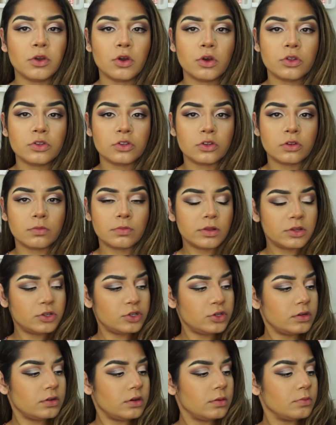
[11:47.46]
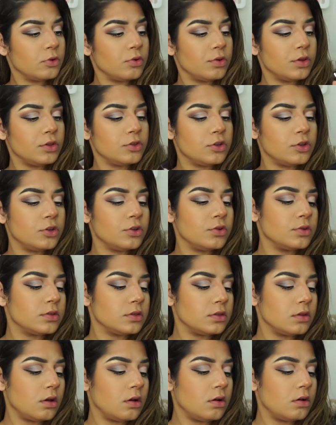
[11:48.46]
on to the blusher, I'm going to use
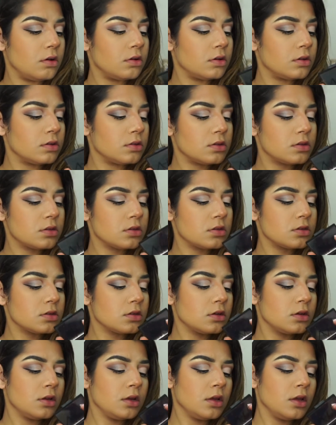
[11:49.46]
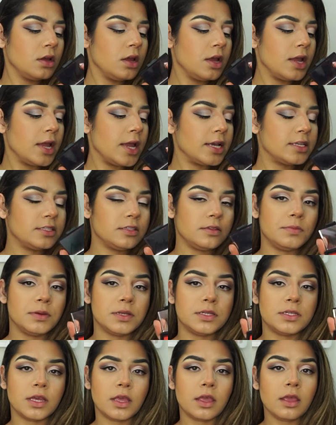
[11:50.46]
NARS
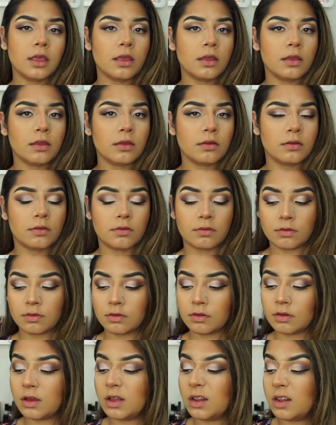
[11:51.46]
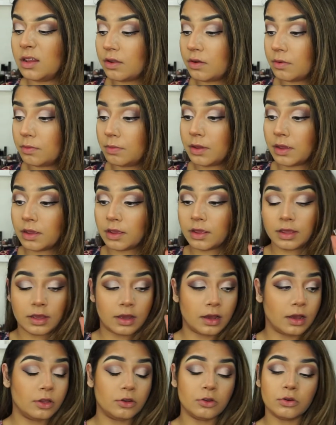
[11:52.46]
Exhibit A a little bit.
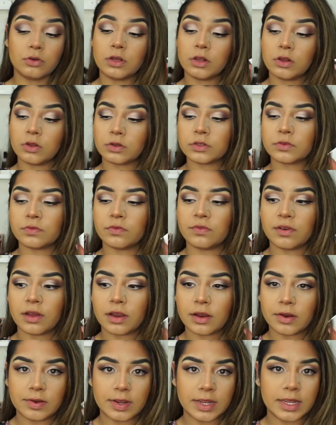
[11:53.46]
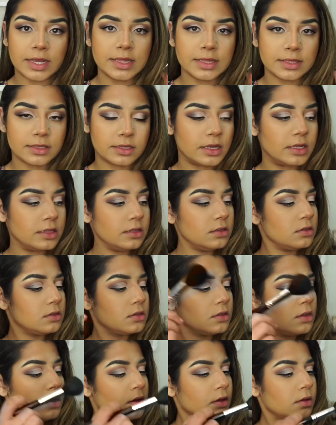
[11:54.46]
I know it looks very intense,
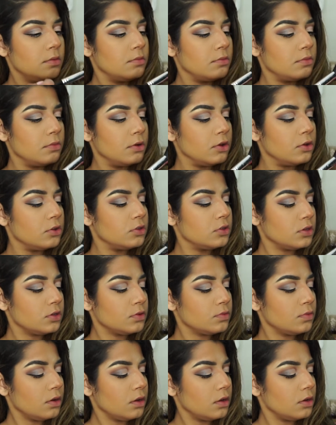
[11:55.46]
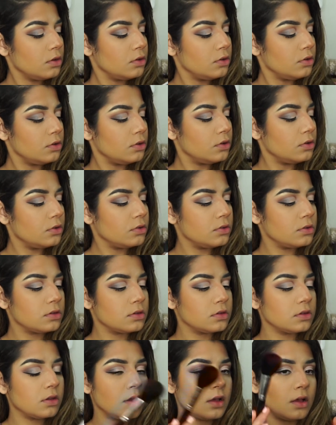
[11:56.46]
but you just want to use
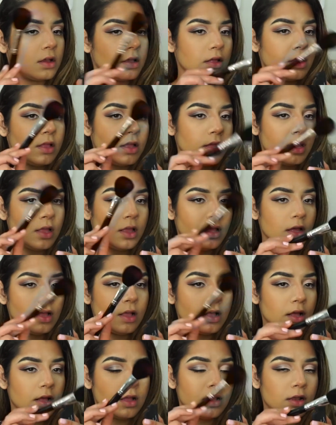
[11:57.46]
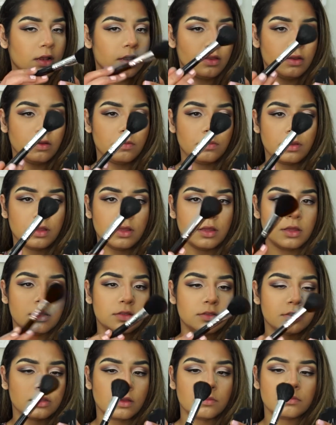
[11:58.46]
a little bit,
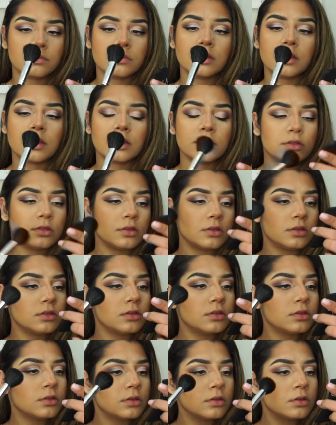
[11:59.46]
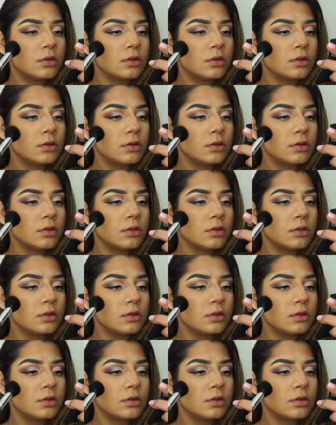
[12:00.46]
tap the excess.